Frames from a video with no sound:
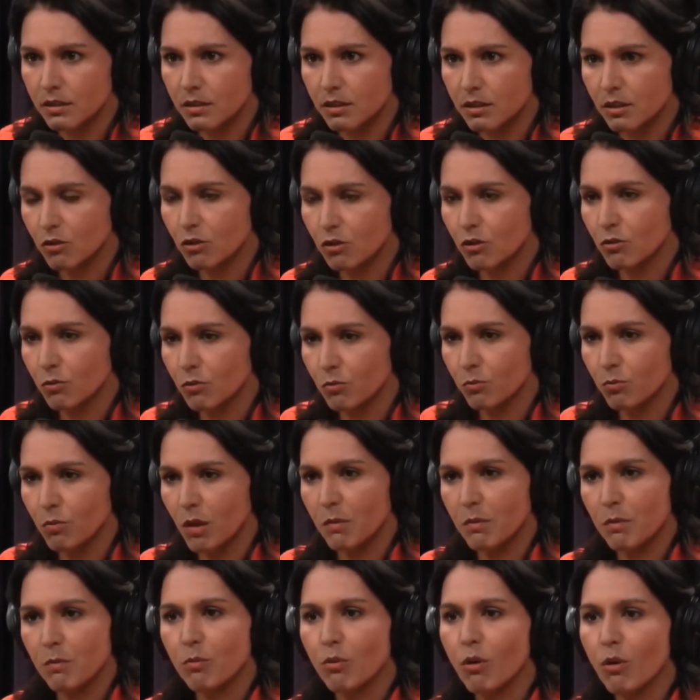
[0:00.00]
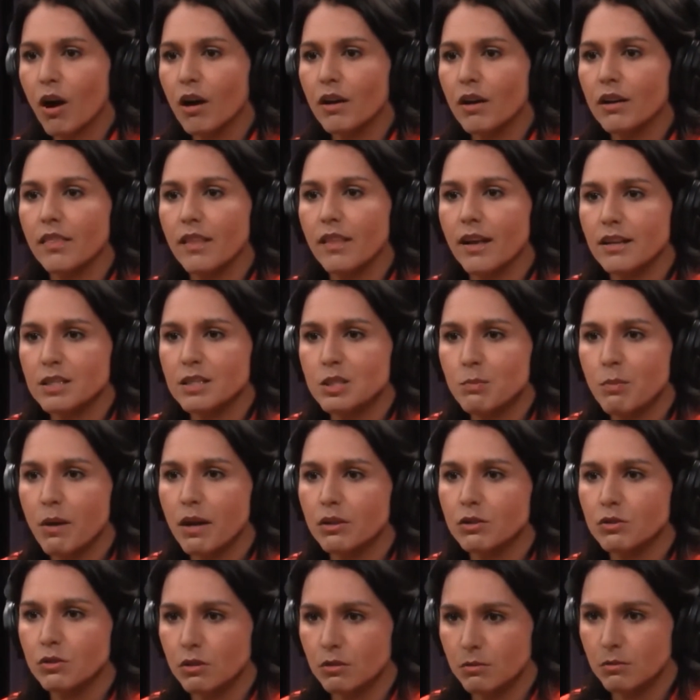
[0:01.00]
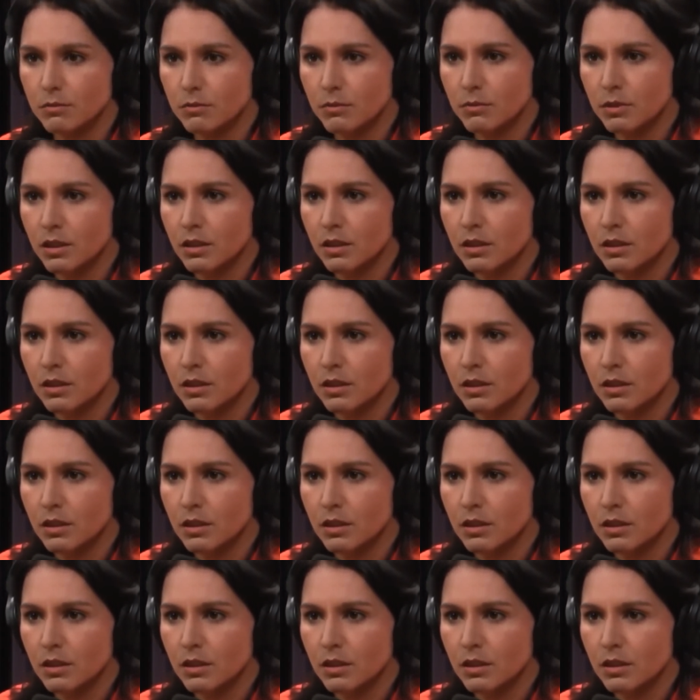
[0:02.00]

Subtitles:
You maybe broaden that spectrum